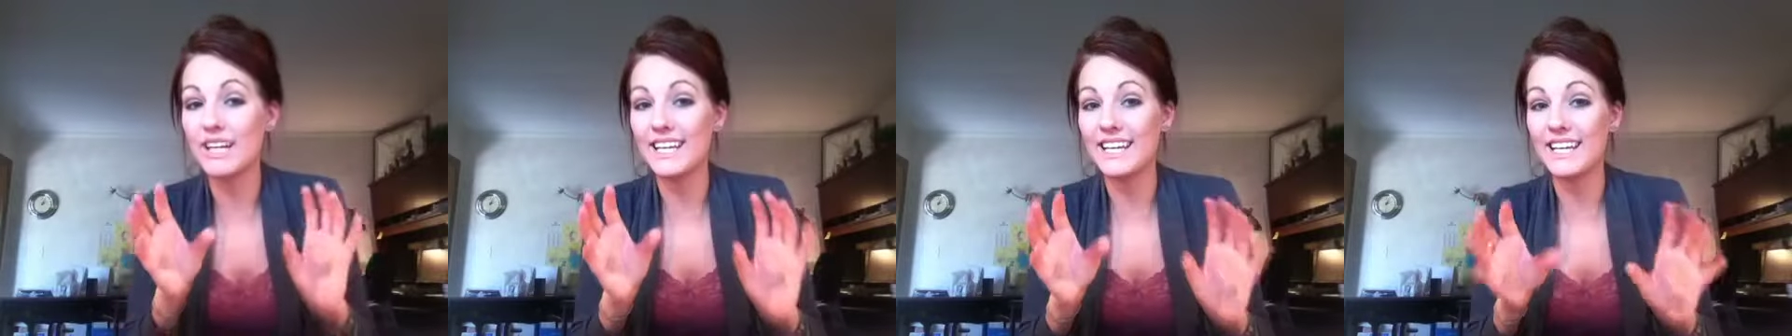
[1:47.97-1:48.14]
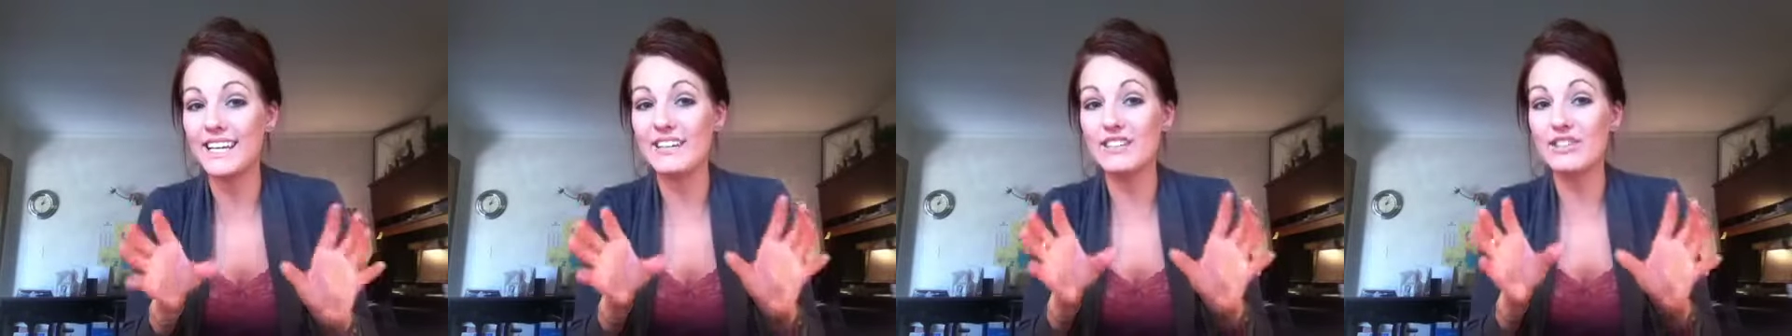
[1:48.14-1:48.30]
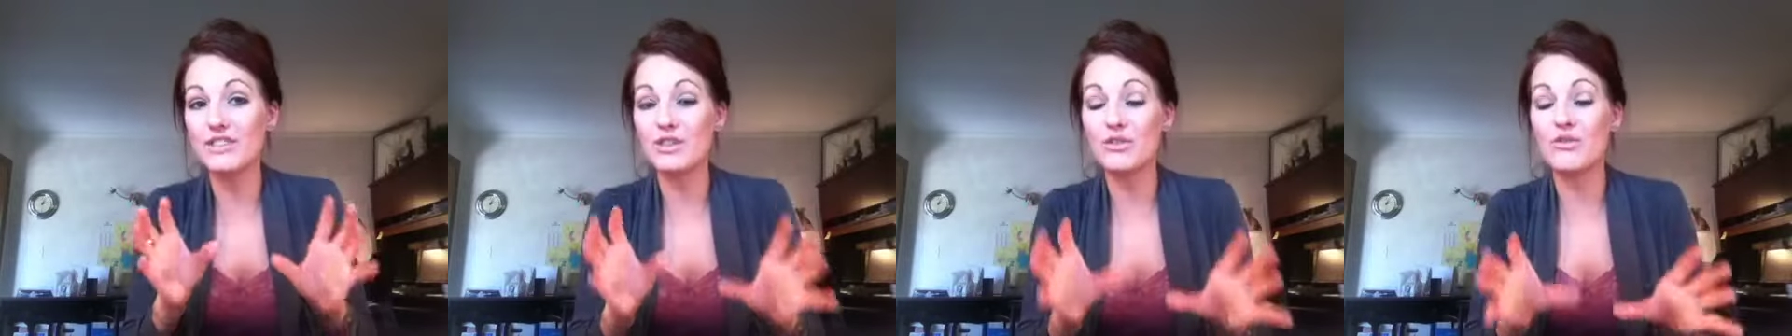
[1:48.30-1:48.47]
get
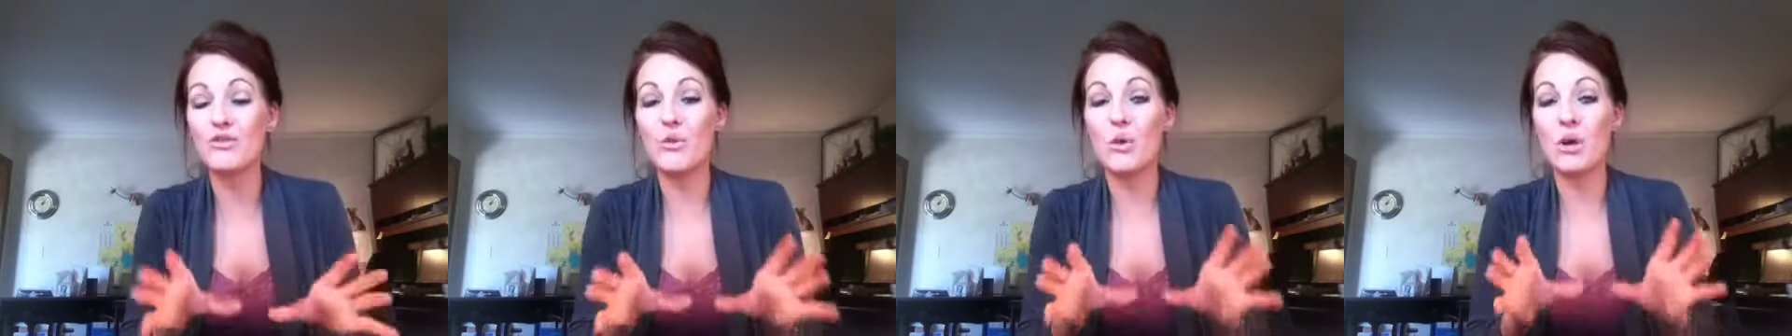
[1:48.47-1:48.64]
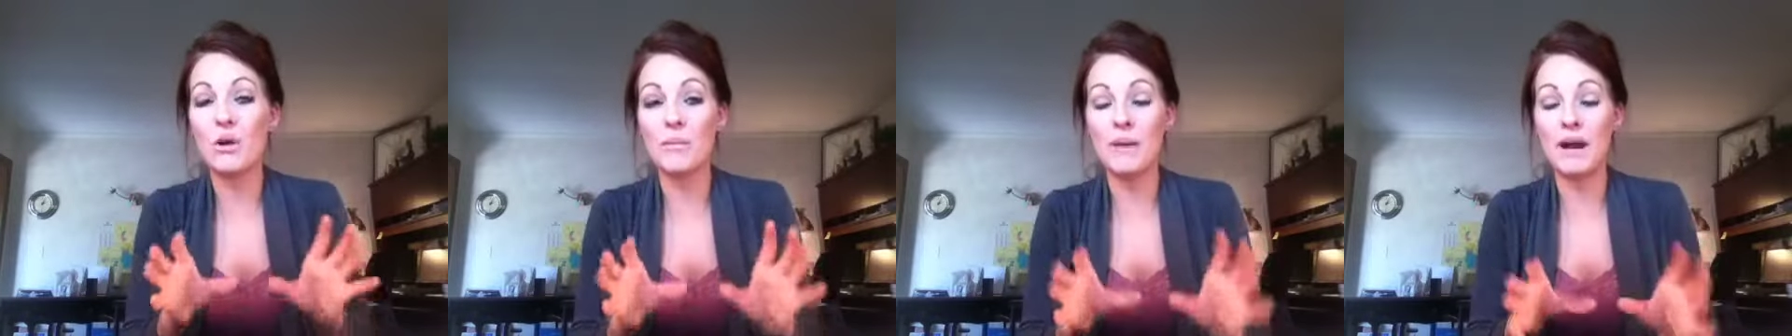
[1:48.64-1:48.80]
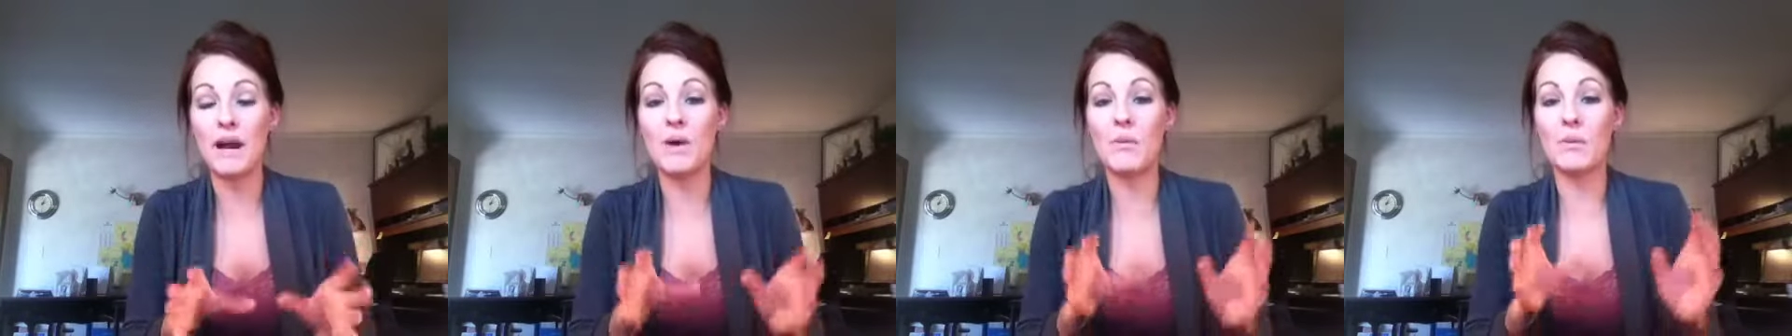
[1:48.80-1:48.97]
it to the
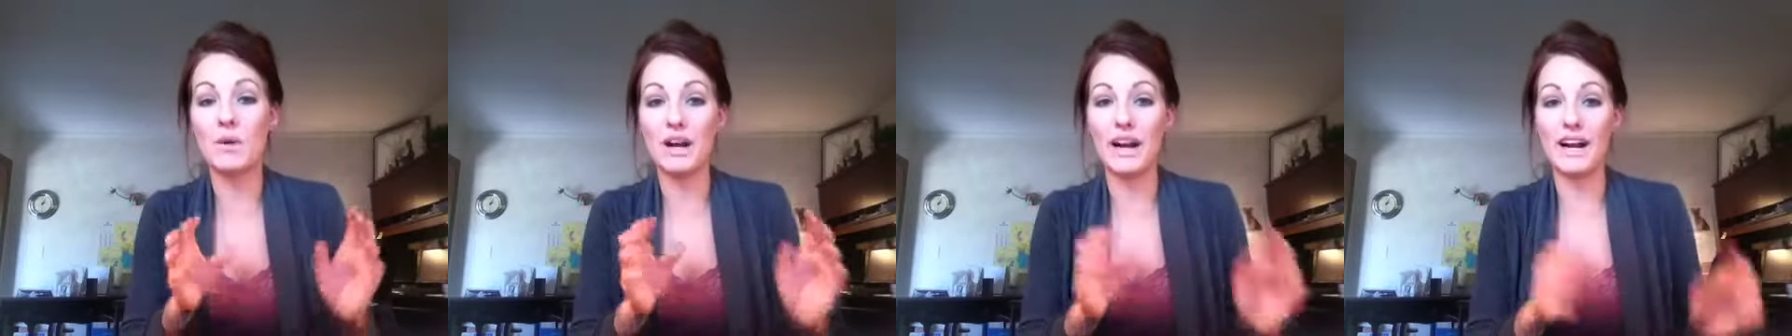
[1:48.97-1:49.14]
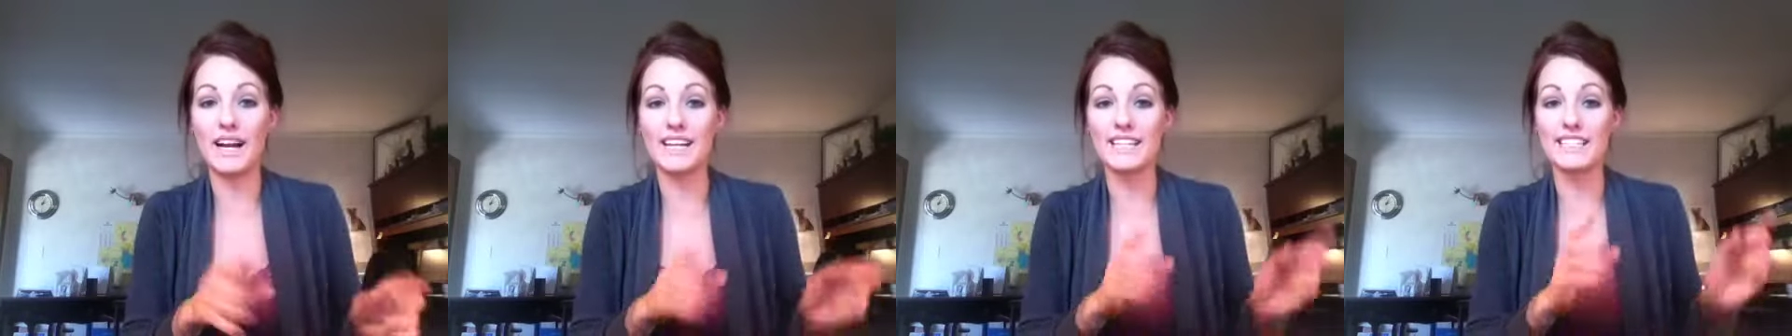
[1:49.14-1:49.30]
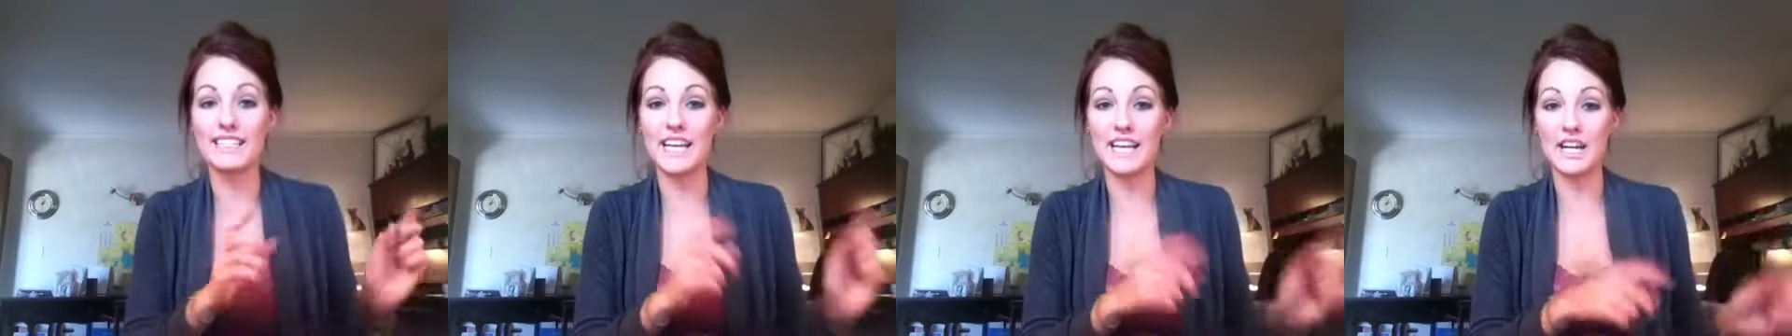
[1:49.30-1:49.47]
format where I
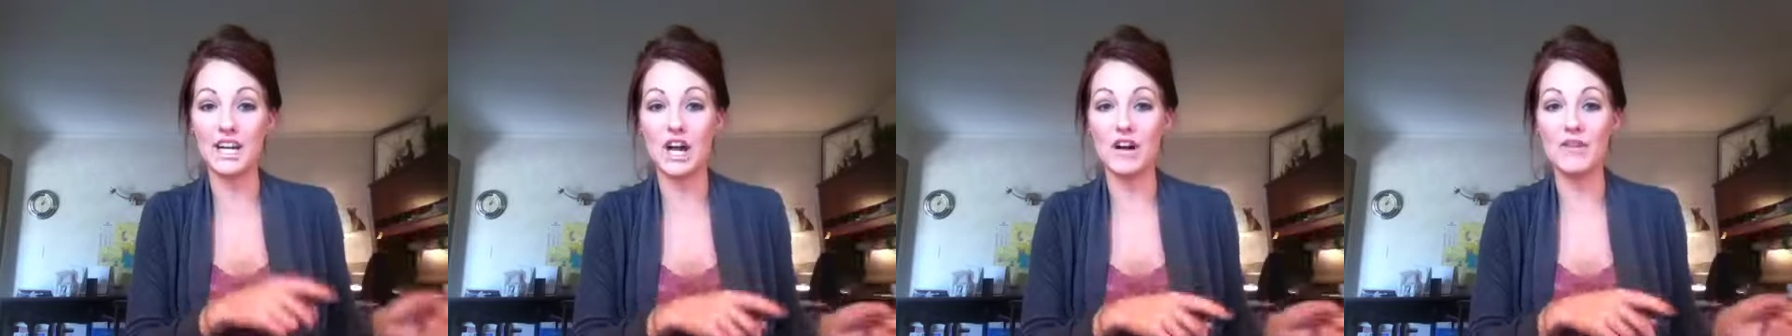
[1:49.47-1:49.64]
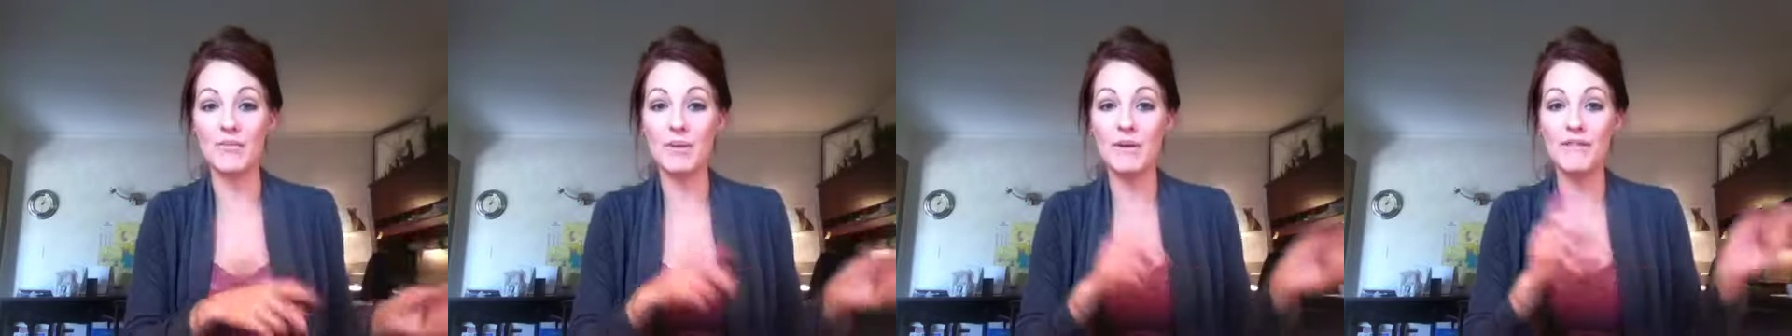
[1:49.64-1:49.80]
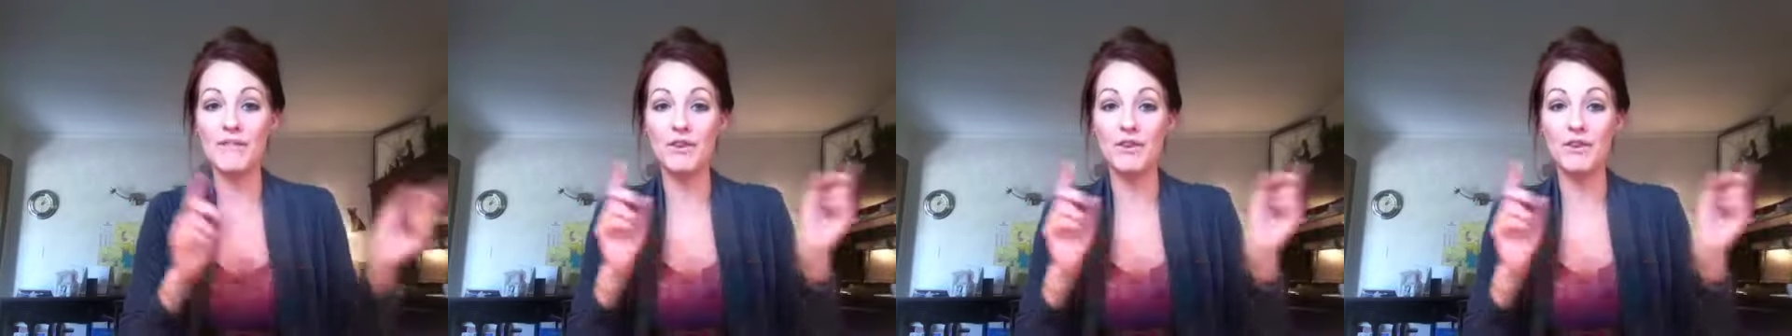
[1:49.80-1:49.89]
can take it off my